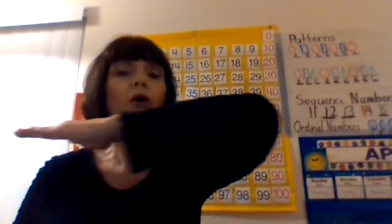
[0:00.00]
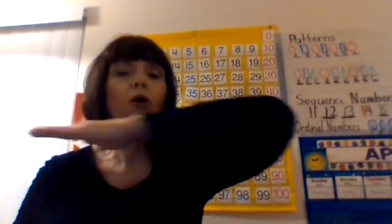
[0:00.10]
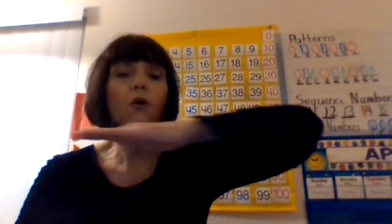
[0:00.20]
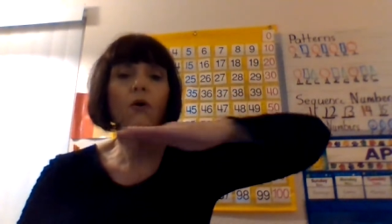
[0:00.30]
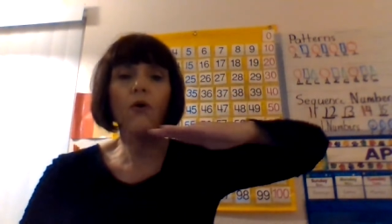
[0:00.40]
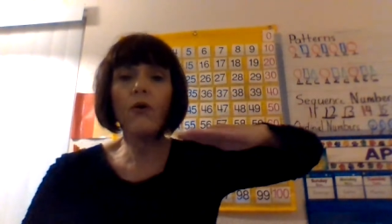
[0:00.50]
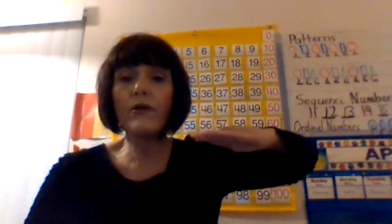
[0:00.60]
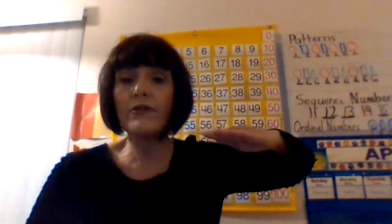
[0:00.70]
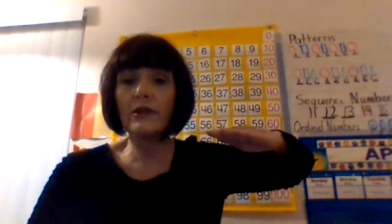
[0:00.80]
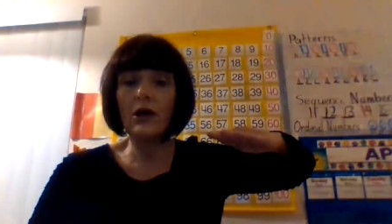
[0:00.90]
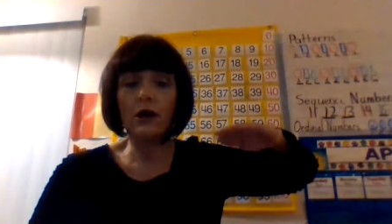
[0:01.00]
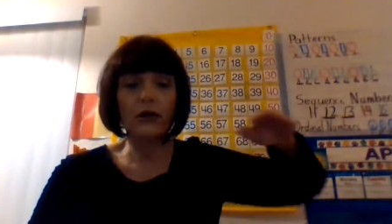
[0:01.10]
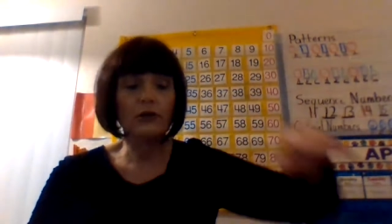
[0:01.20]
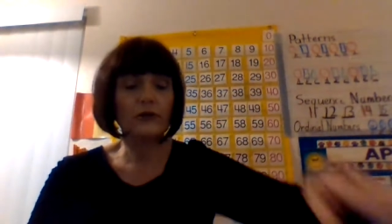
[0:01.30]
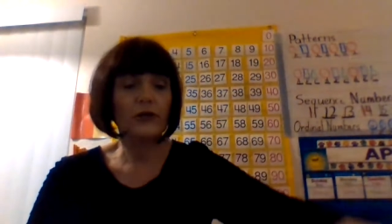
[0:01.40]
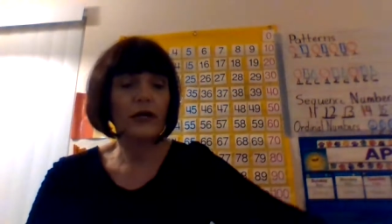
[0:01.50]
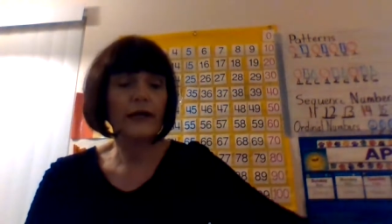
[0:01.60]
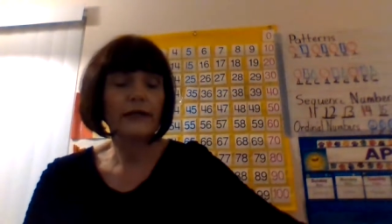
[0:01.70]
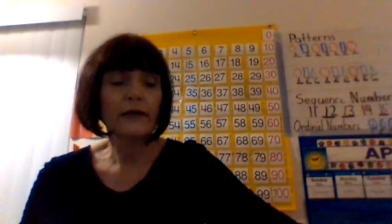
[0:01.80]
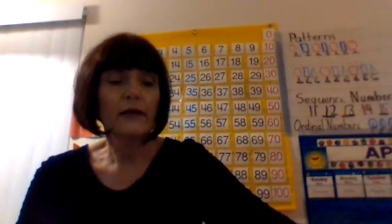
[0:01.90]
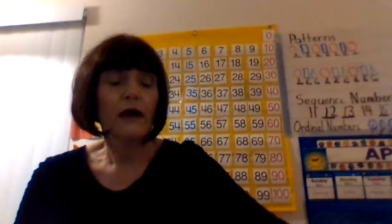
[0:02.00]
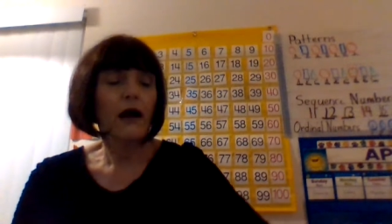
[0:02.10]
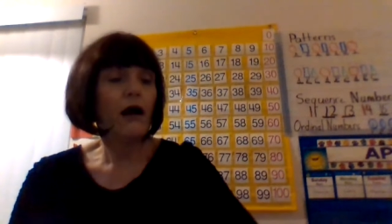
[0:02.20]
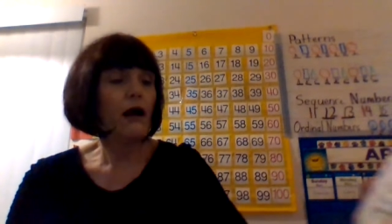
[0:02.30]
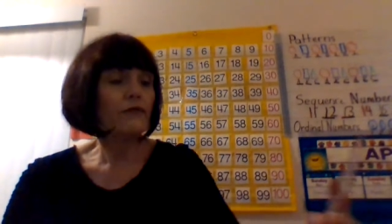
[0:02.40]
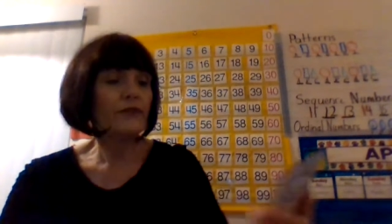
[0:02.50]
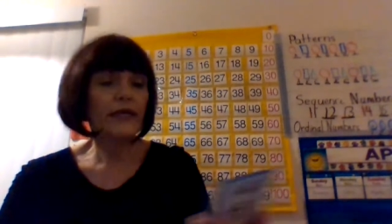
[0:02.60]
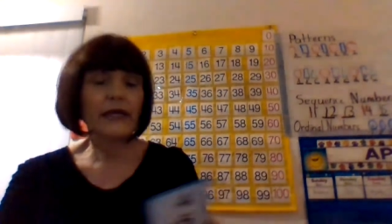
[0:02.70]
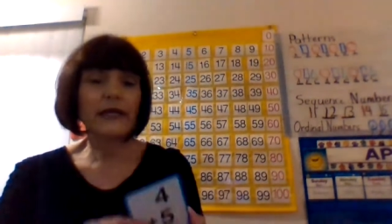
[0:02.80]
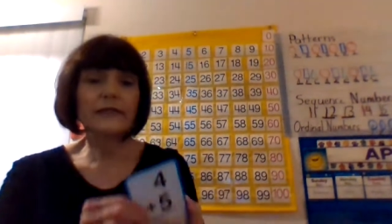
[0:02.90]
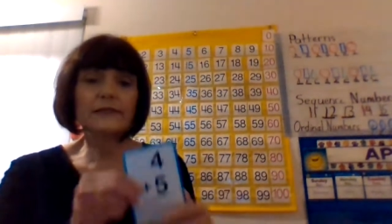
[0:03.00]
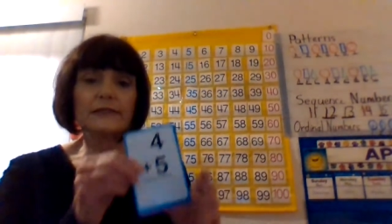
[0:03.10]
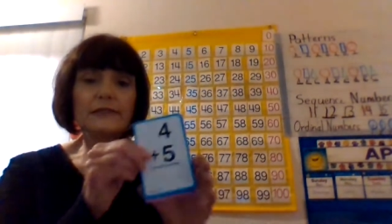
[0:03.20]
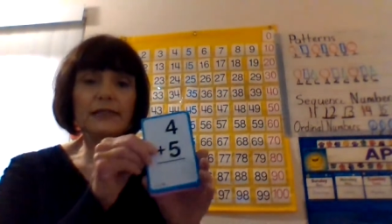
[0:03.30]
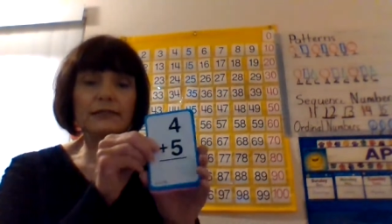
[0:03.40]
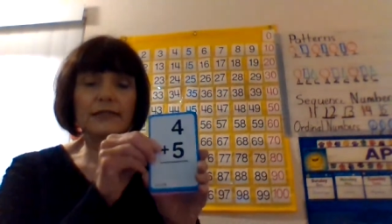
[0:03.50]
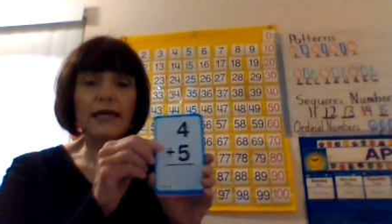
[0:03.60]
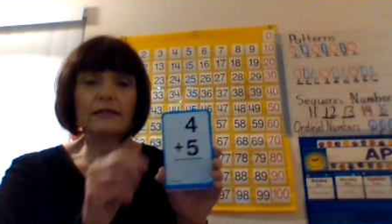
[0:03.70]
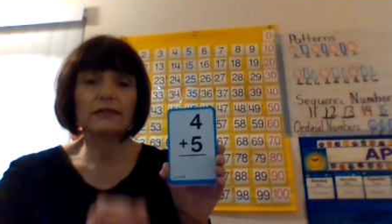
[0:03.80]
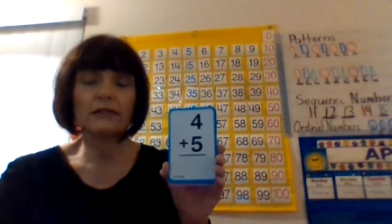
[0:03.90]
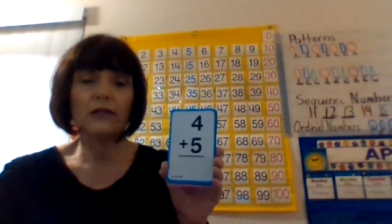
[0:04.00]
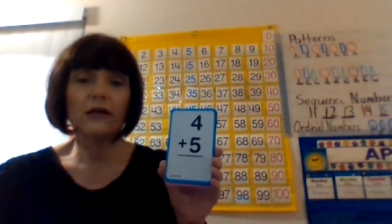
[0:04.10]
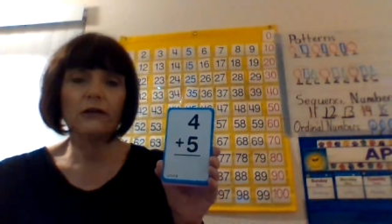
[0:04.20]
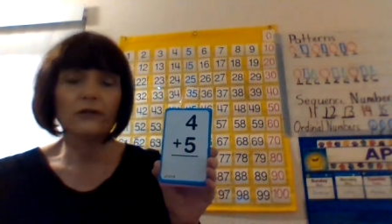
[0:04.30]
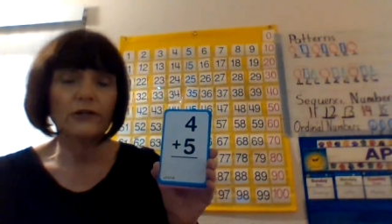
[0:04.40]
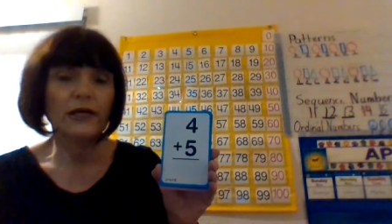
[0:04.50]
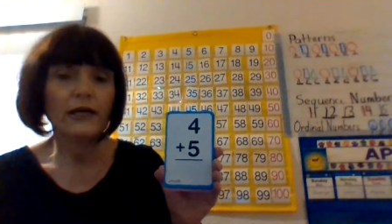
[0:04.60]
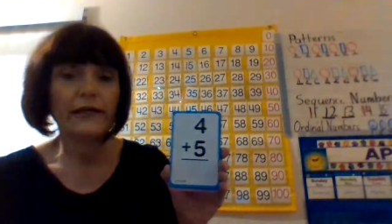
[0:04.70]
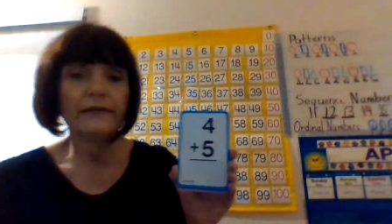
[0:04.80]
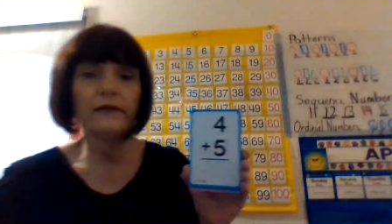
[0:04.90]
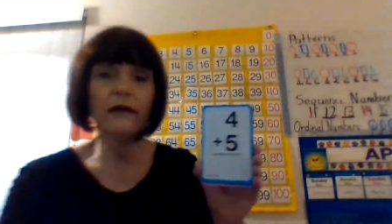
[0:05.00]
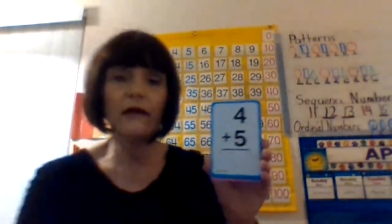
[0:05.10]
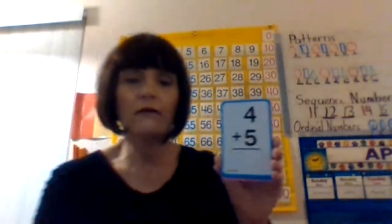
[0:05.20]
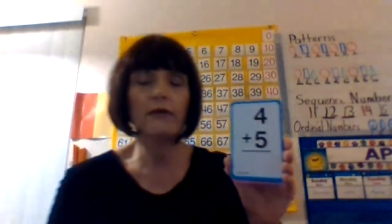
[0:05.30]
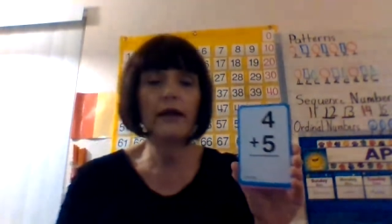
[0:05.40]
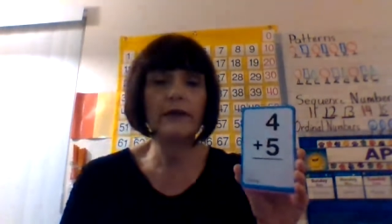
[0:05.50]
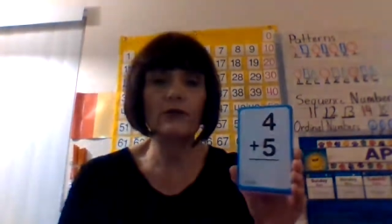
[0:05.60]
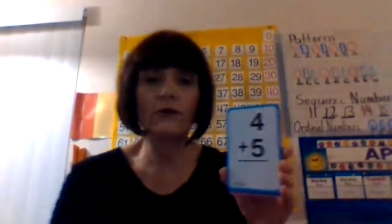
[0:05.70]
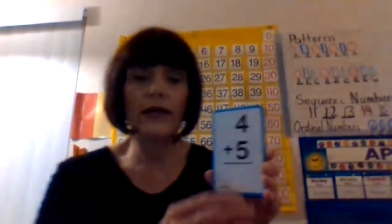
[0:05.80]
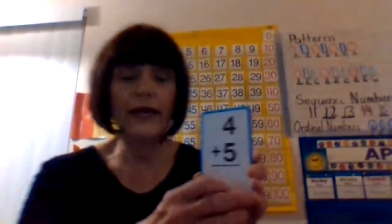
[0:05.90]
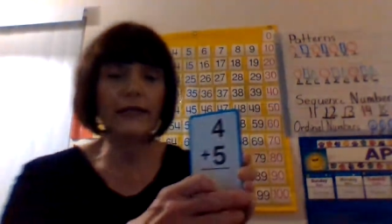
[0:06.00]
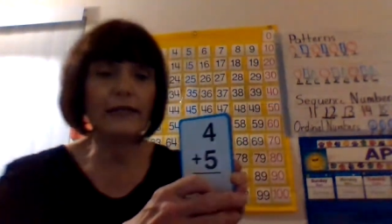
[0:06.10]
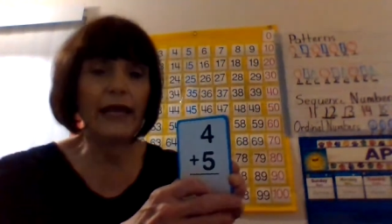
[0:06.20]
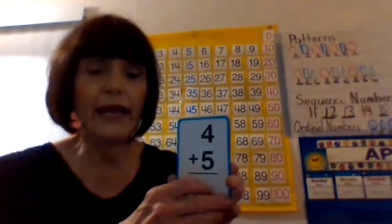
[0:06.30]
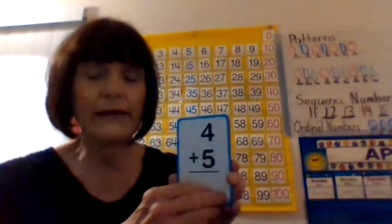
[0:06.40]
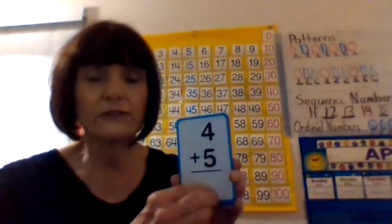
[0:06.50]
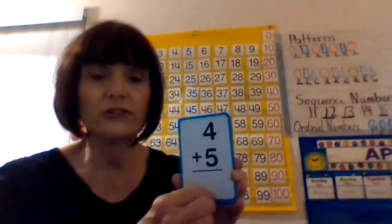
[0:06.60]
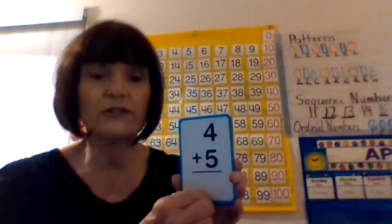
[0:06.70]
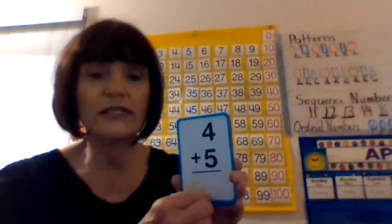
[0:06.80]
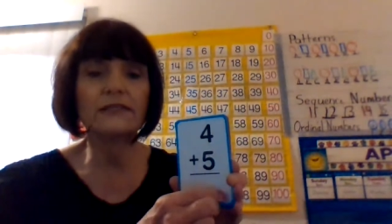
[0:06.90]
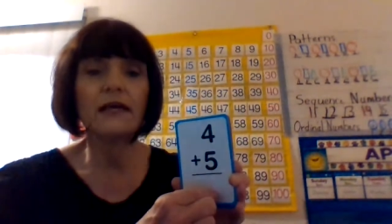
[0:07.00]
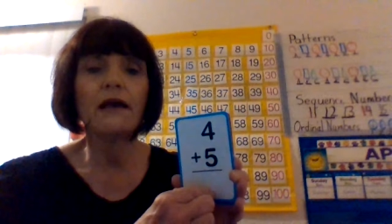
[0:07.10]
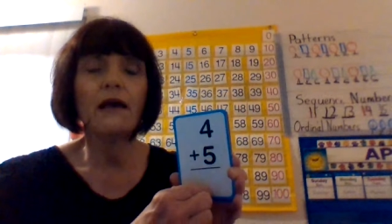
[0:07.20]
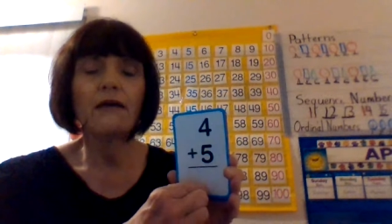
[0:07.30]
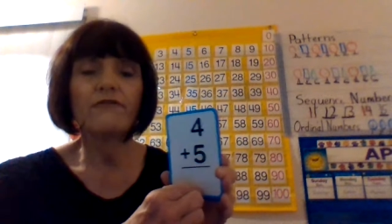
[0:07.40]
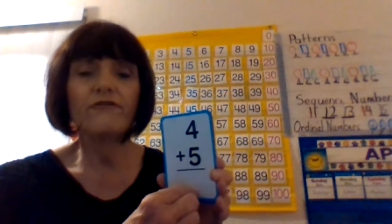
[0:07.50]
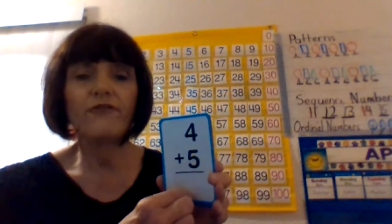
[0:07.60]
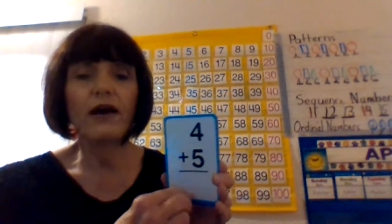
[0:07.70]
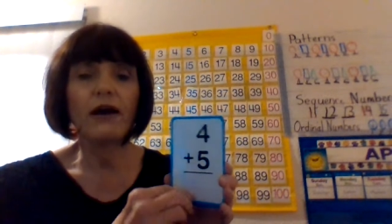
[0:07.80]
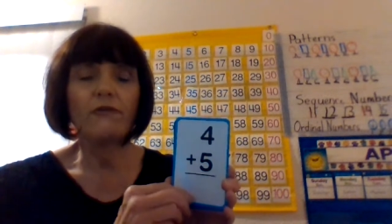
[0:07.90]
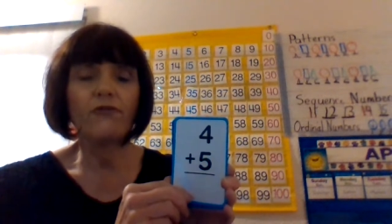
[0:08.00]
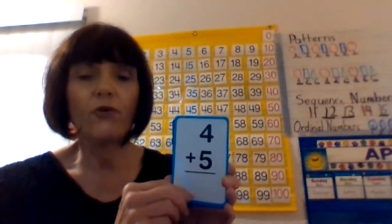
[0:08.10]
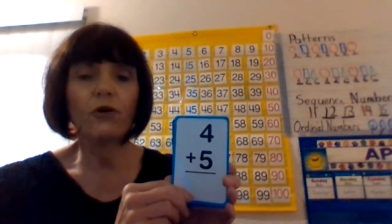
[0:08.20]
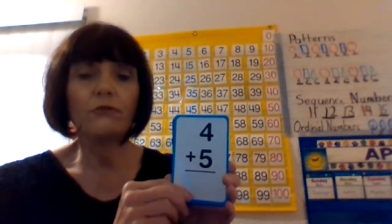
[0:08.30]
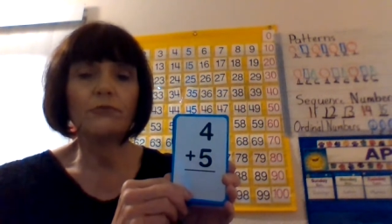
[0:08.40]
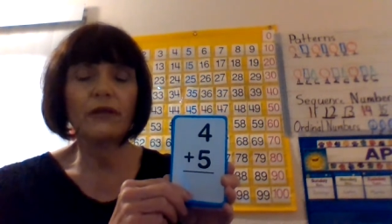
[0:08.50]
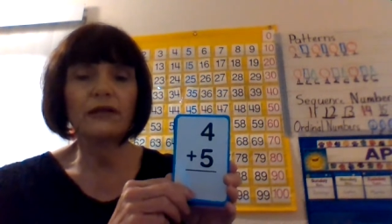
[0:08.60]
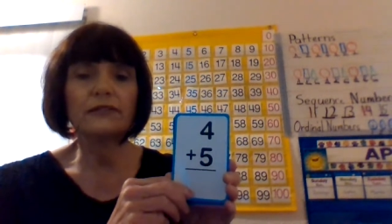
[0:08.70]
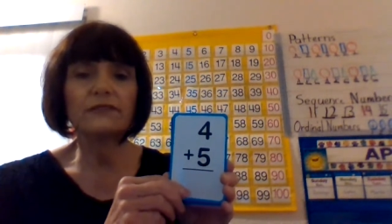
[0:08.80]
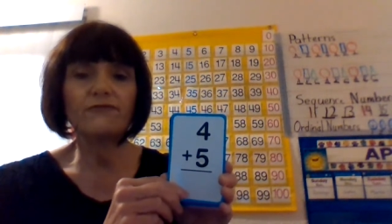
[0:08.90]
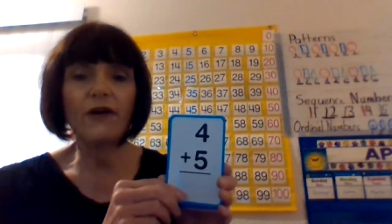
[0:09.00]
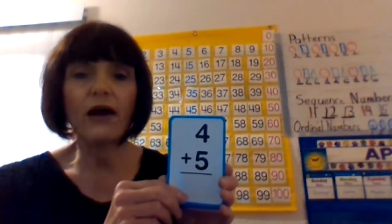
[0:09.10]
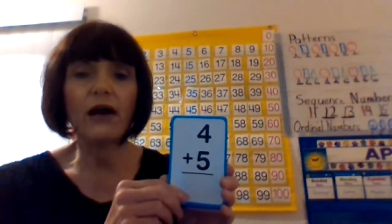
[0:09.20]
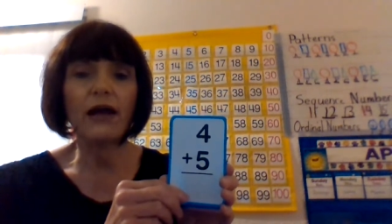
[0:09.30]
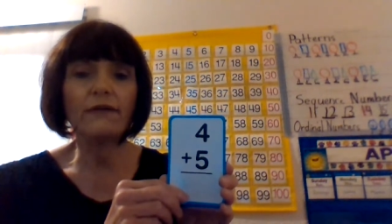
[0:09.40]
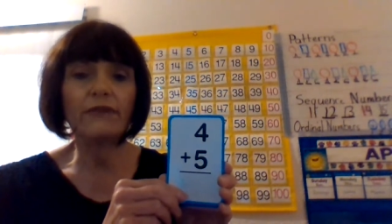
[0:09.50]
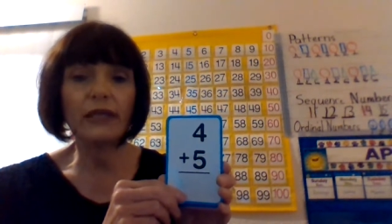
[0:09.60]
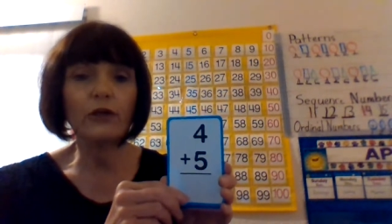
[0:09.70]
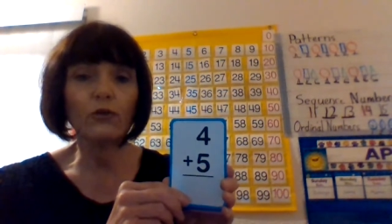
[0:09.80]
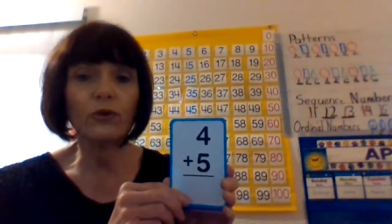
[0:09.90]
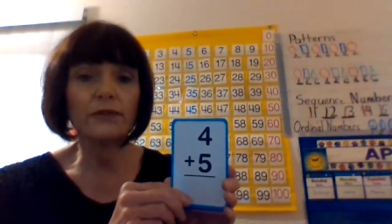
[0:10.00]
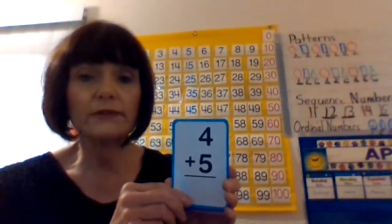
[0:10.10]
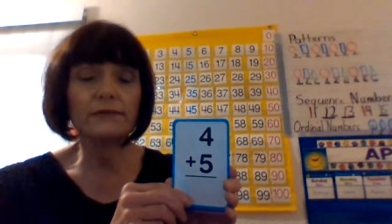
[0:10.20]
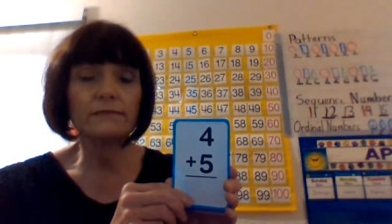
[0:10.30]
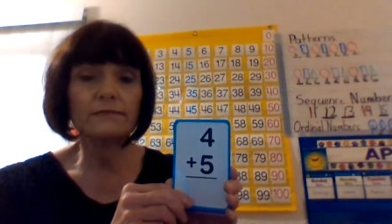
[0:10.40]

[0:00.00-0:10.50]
or the longer line. On these, this has the longer line. All right, go ahead and answer these. 4 plus 5 equals,